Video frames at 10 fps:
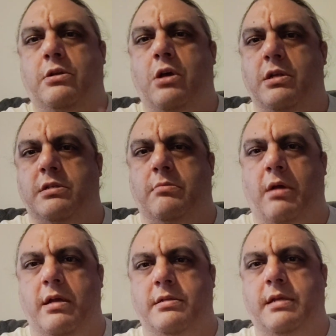
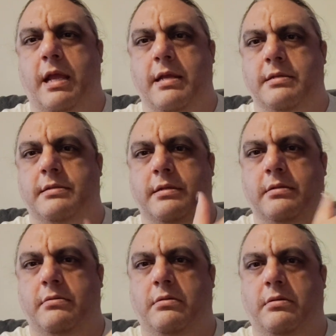customized case that
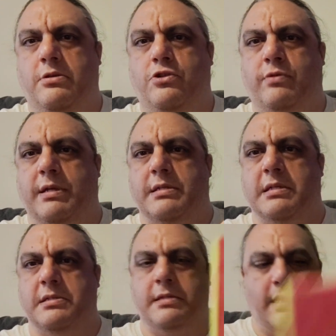shrinks
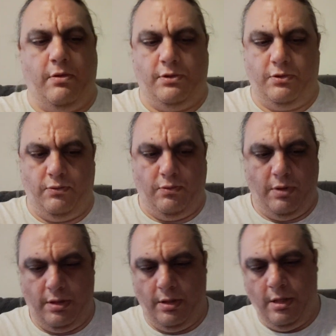this down to
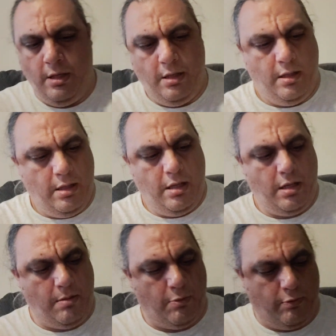
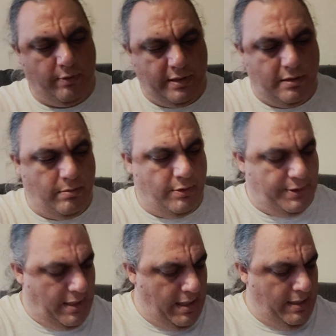a more reasonable
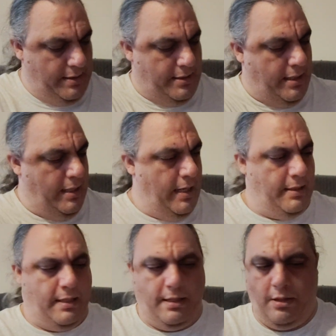size,
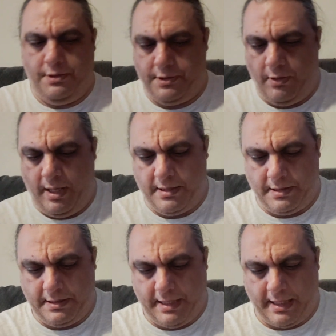and then also has a